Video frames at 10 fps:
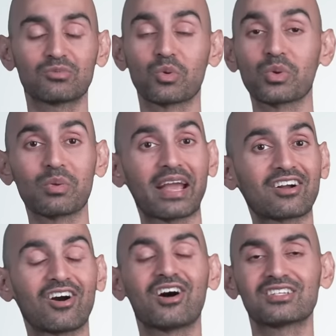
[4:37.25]
where we write
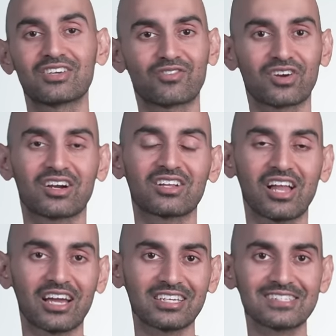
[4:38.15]
content for our
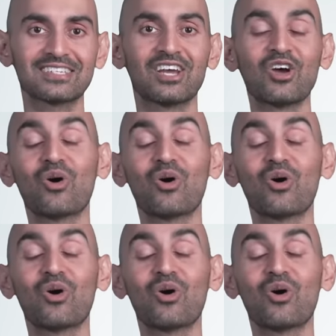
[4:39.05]
clients.